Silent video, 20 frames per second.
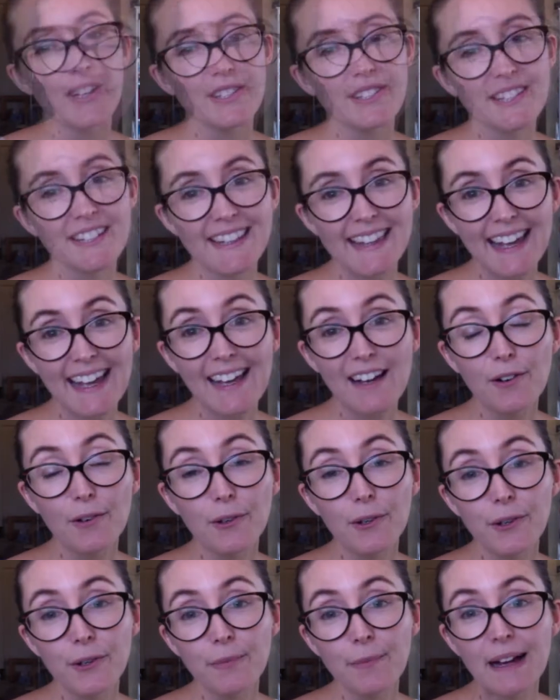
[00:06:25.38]
So they're
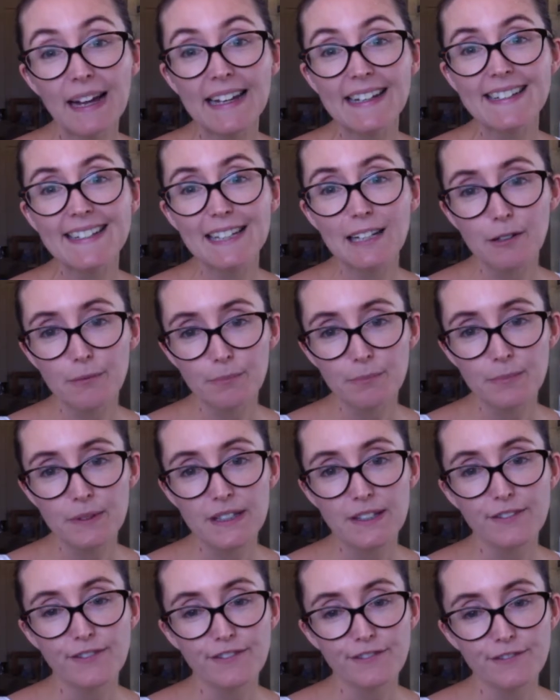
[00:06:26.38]
all my tips
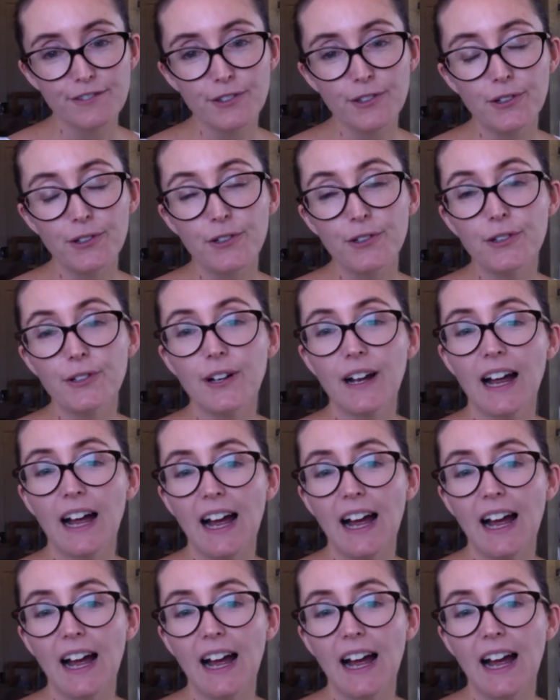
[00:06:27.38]
for